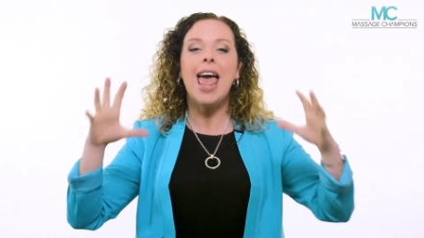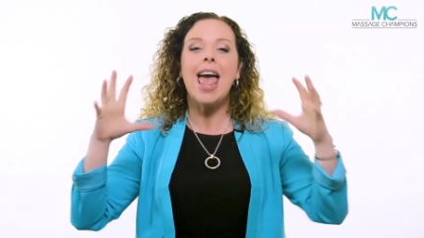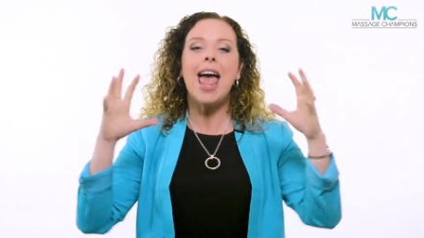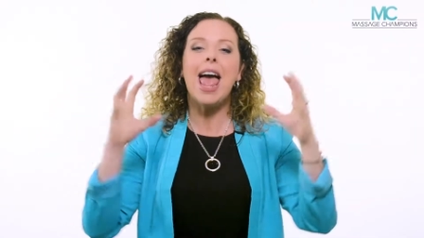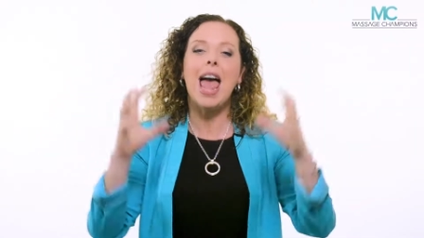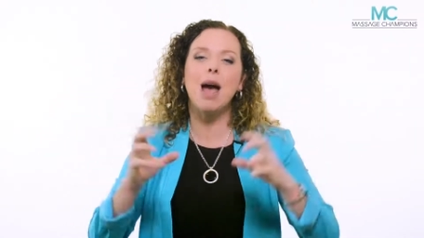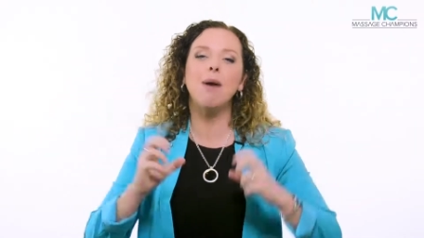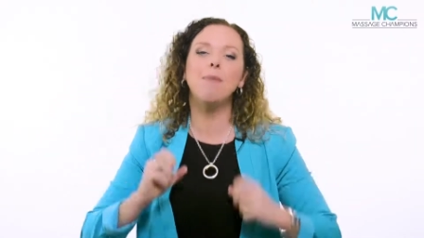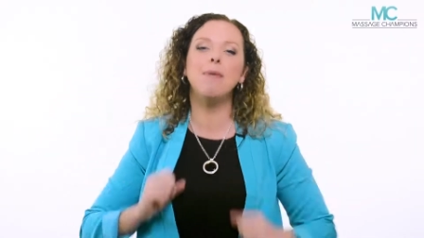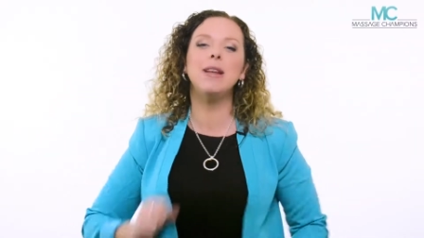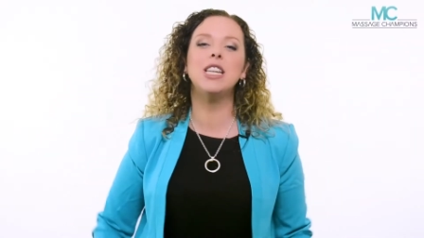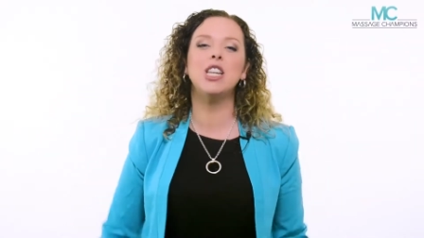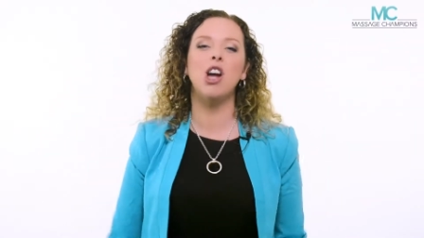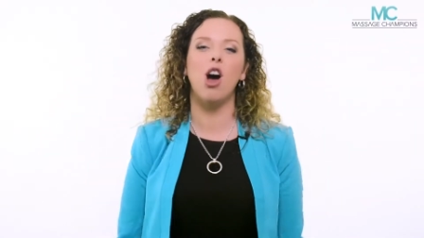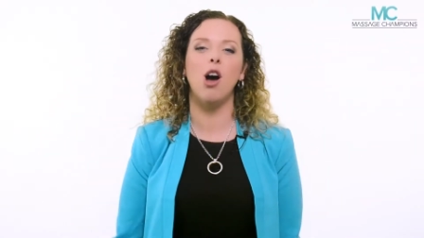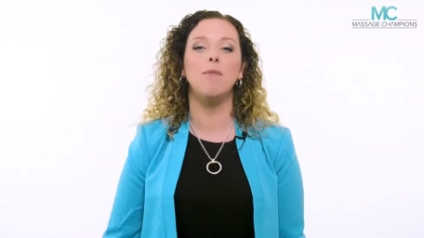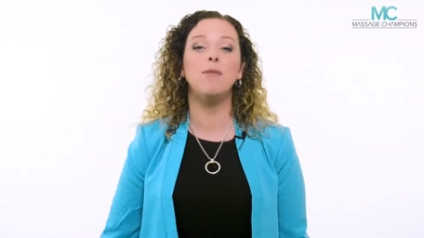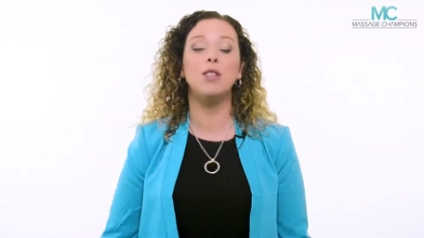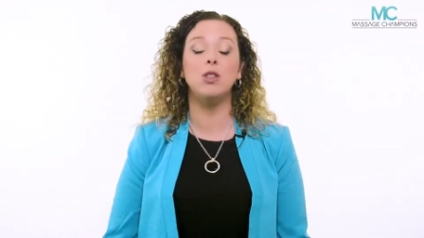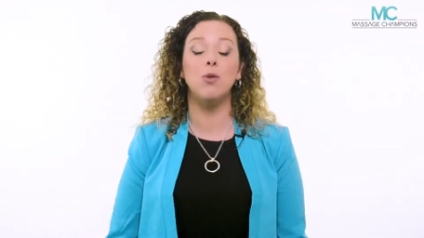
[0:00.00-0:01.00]
How many
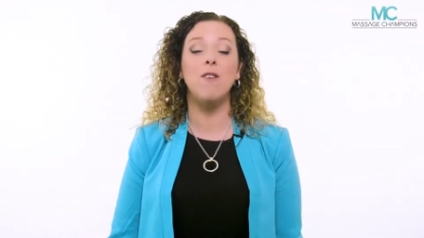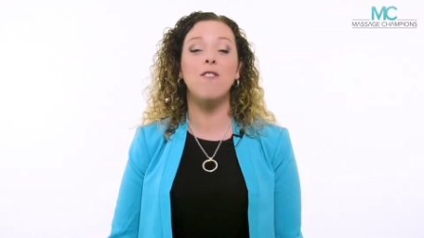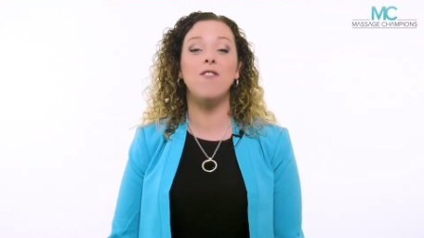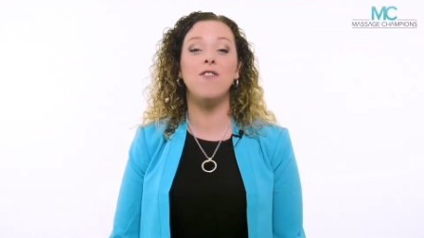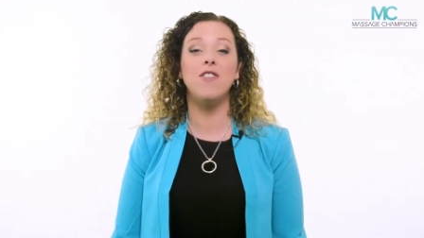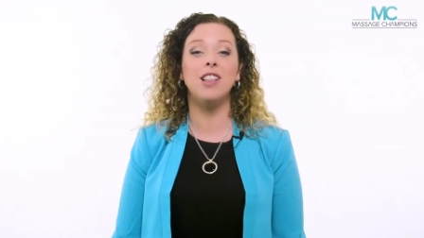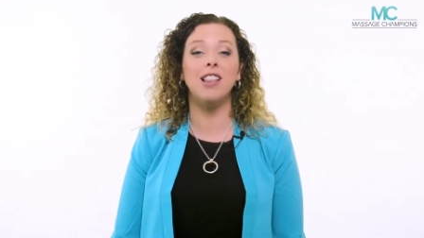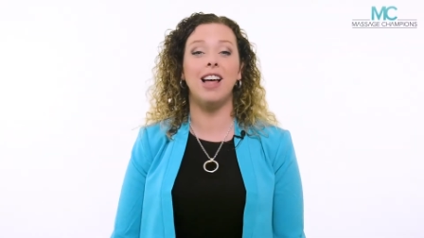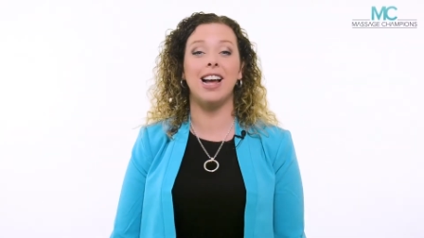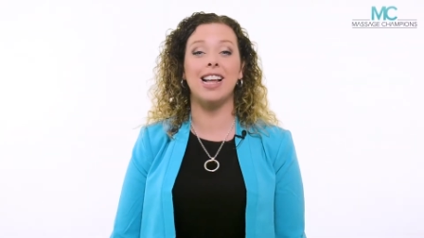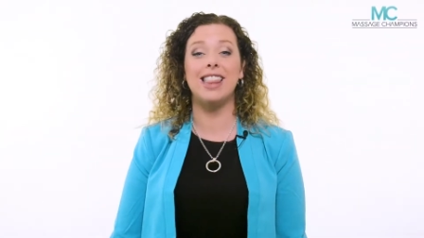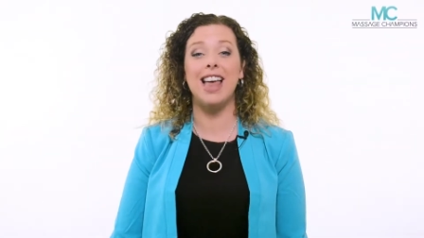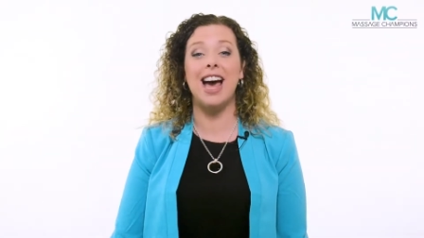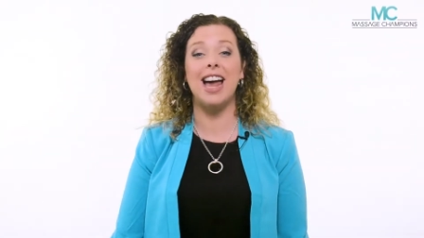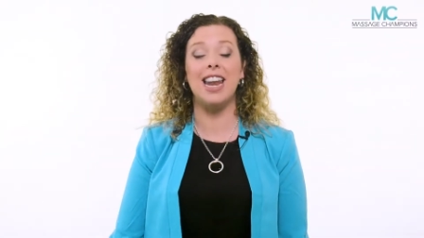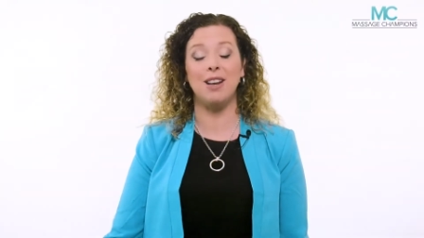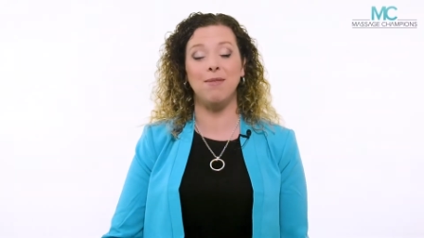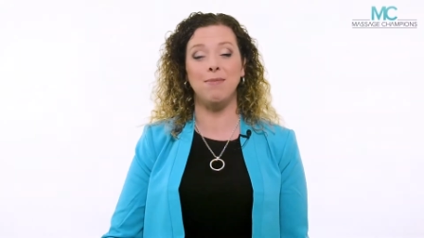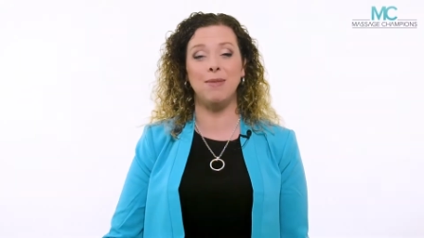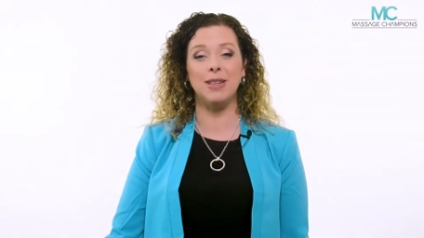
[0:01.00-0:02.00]
times do we feel like that
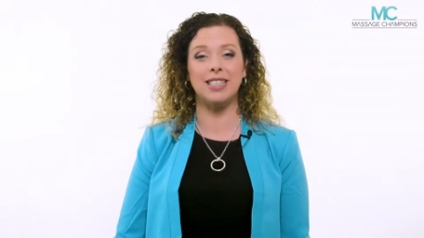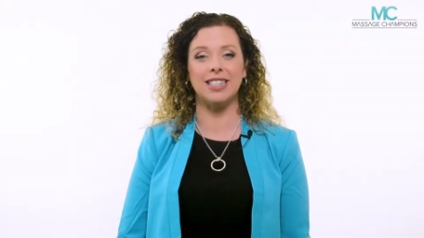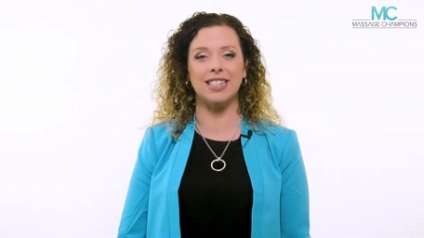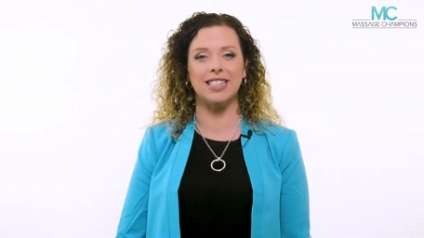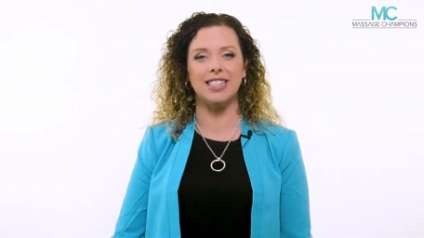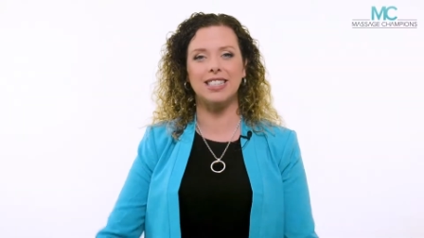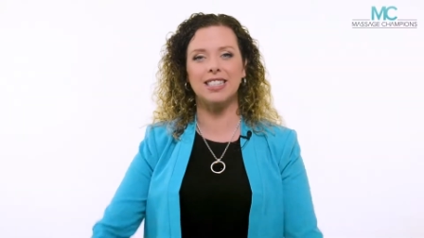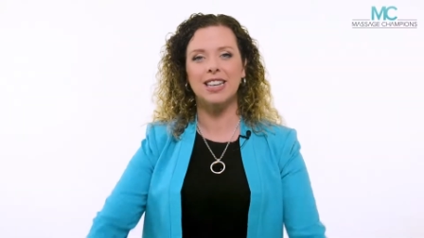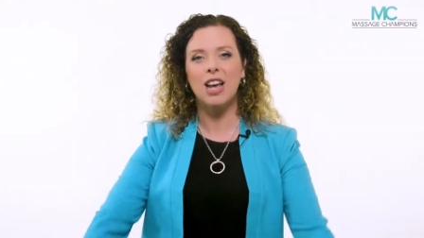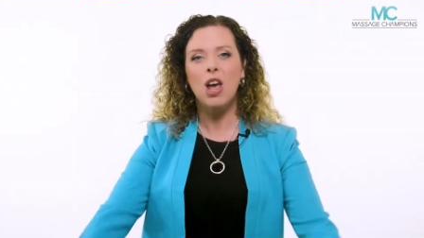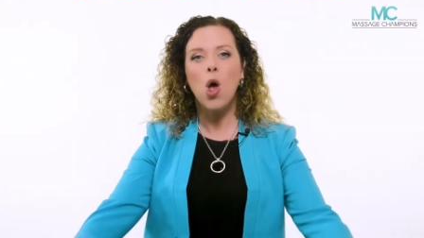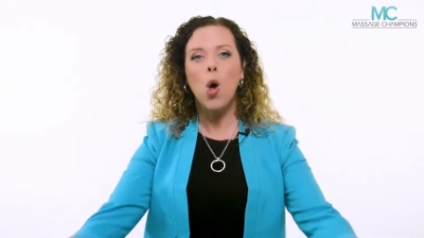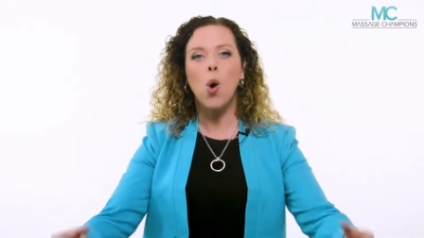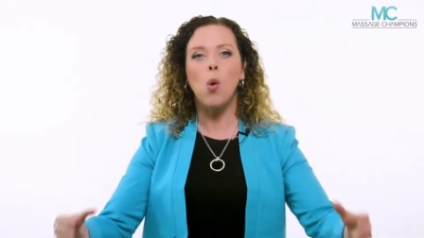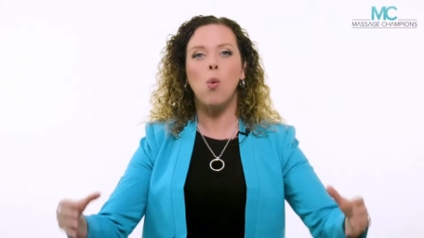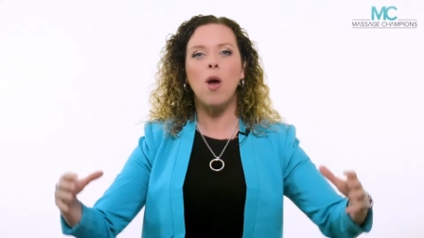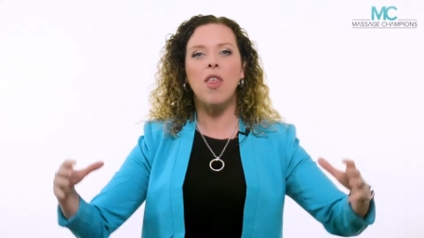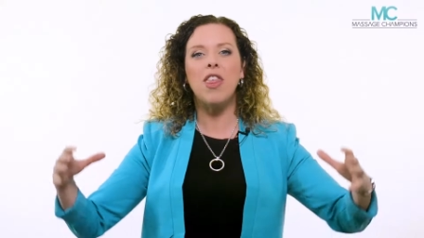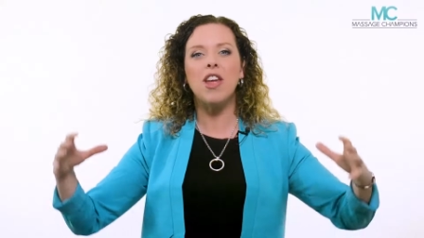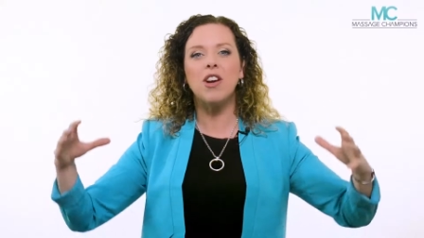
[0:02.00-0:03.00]
in business,
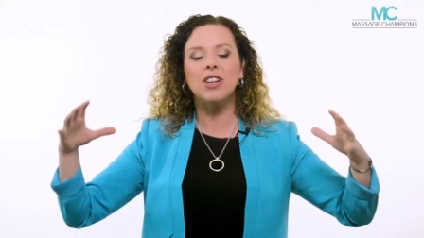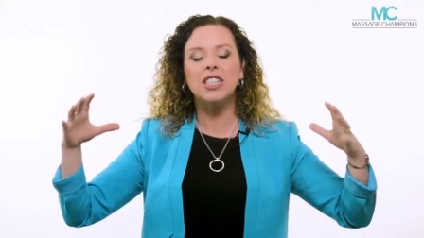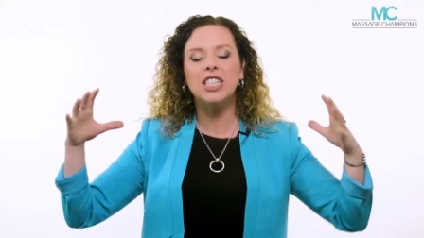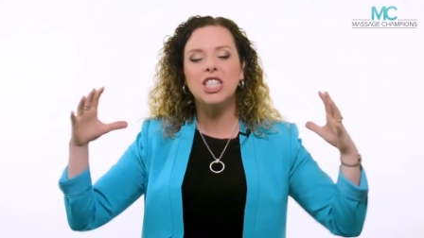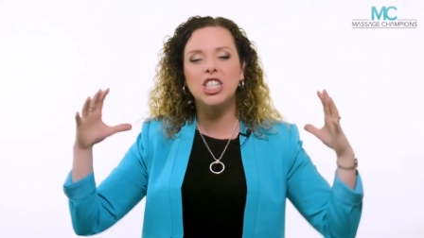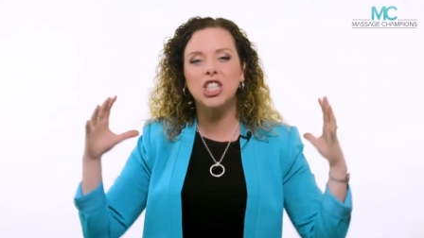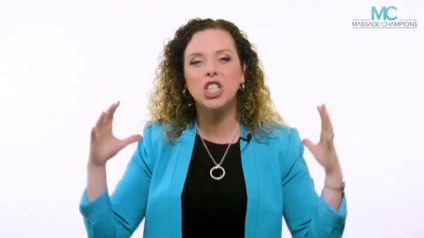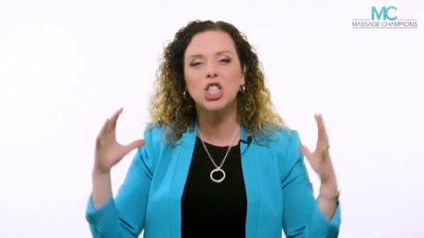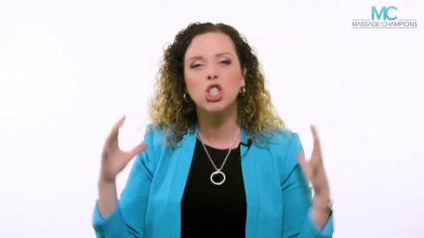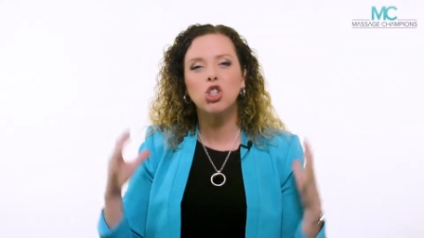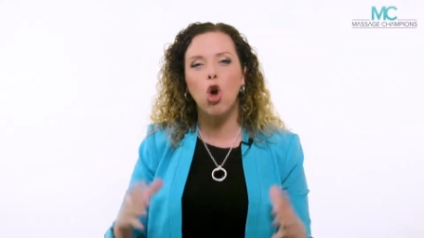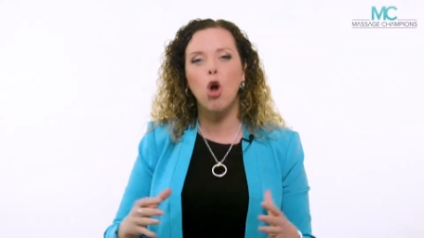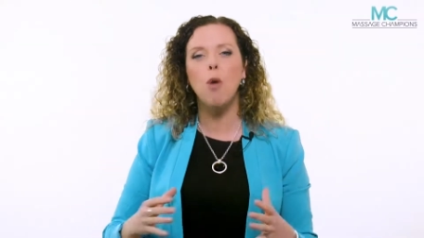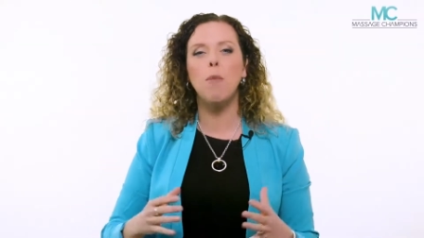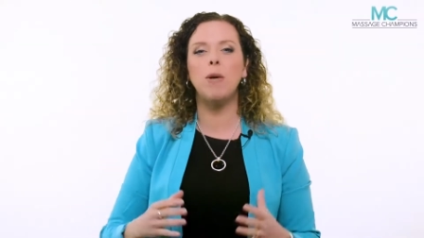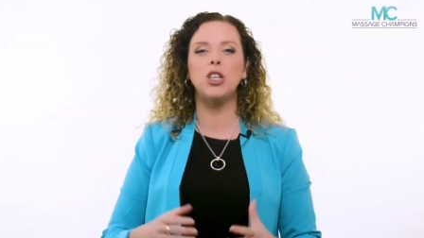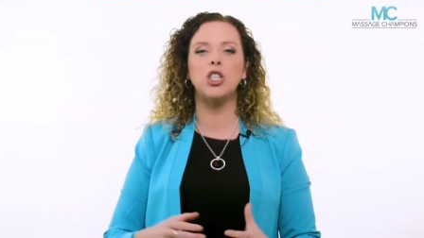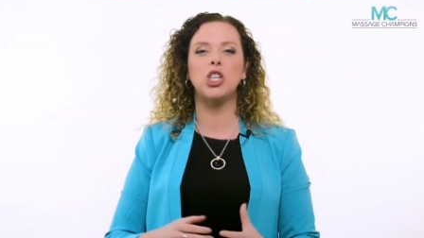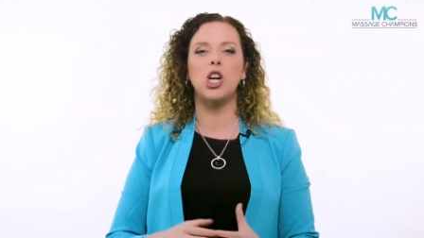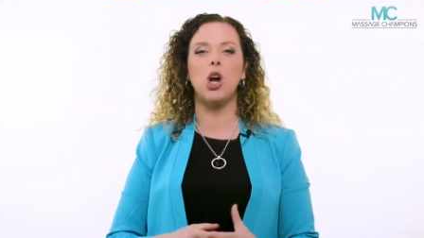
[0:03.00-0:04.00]
where there is just so
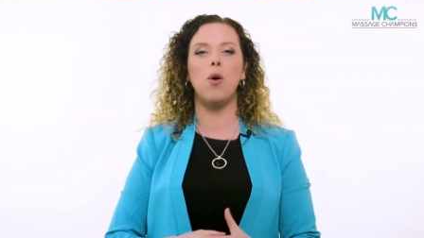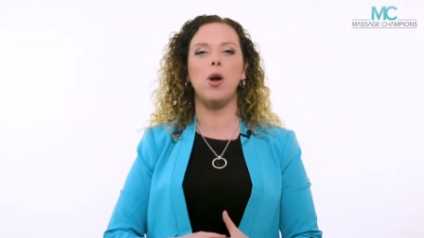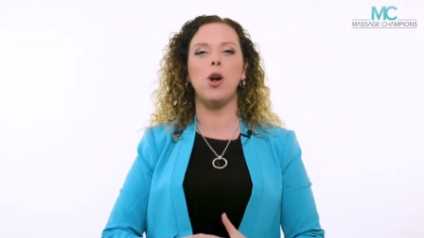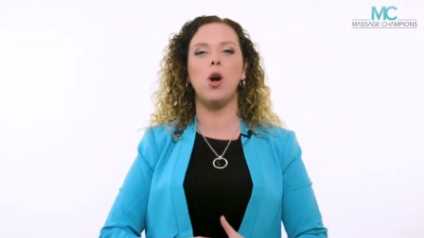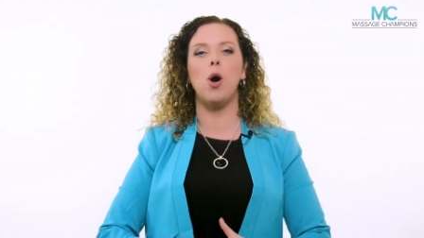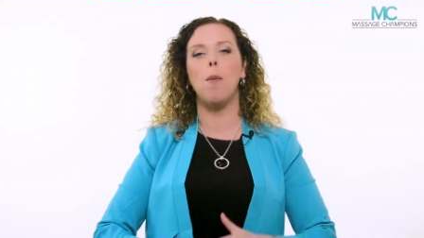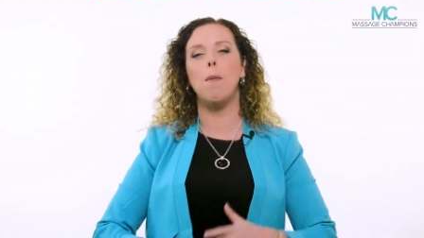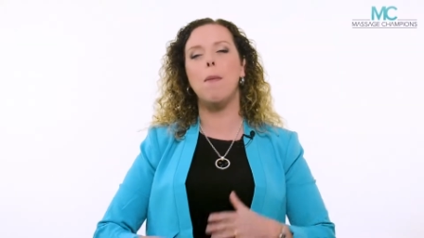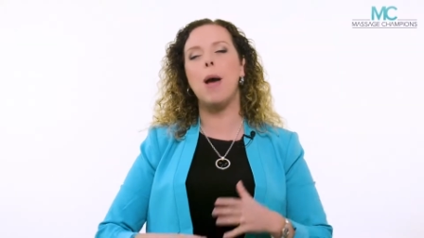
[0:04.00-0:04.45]
much going on?